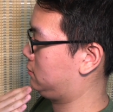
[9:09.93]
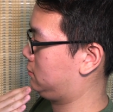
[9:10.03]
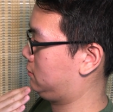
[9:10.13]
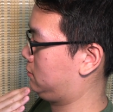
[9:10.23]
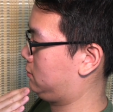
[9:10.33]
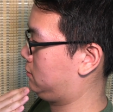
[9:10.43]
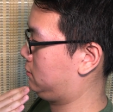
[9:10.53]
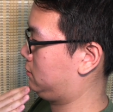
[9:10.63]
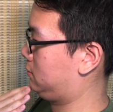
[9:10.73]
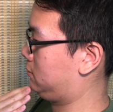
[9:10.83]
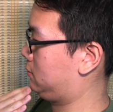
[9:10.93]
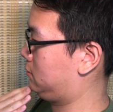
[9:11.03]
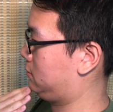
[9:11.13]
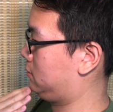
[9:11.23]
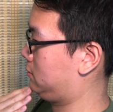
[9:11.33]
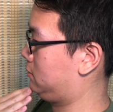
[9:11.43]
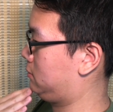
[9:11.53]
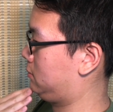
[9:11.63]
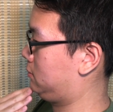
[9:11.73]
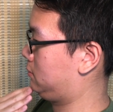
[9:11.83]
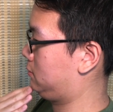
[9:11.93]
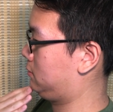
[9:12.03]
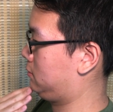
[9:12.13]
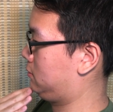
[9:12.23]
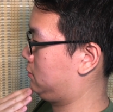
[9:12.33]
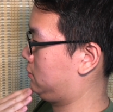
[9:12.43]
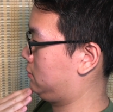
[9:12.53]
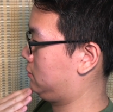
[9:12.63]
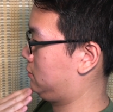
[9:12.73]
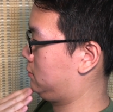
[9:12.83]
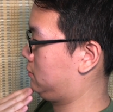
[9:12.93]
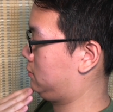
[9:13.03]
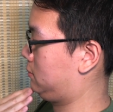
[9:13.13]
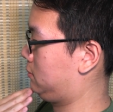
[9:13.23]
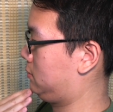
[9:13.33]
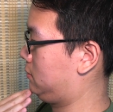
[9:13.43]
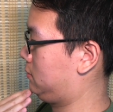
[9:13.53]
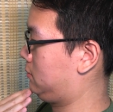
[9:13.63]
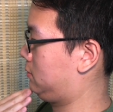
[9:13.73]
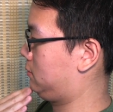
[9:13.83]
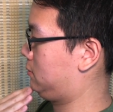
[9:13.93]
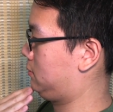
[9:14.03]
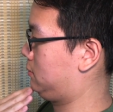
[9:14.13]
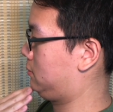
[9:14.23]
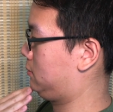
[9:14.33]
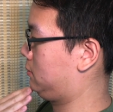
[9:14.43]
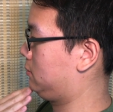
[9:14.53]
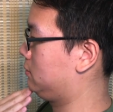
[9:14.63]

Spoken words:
Nothing is said.